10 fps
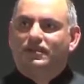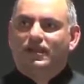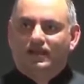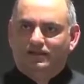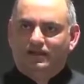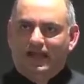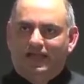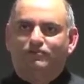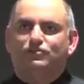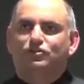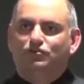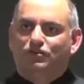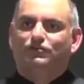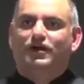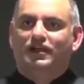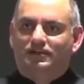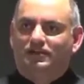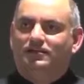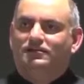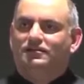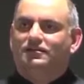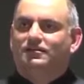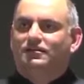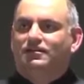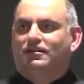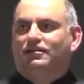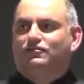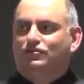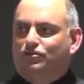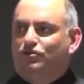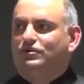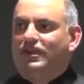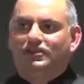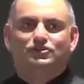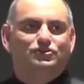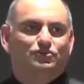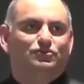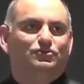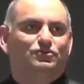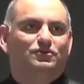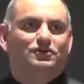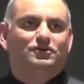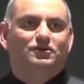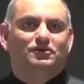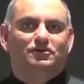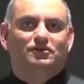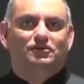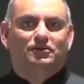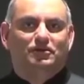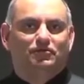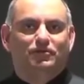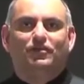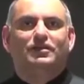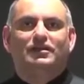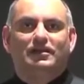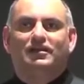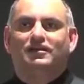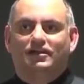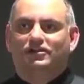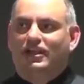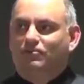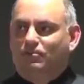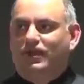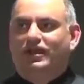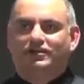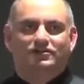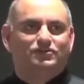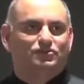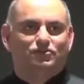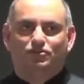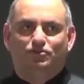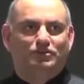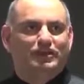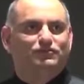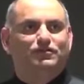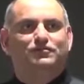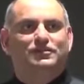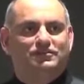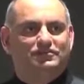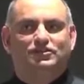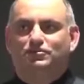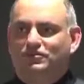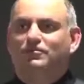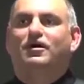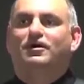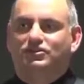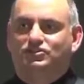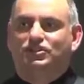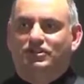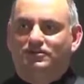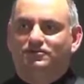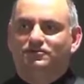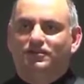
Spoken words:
And after you've defined it, if you don't get to very clear-cut game plan to get 50, 60% market share,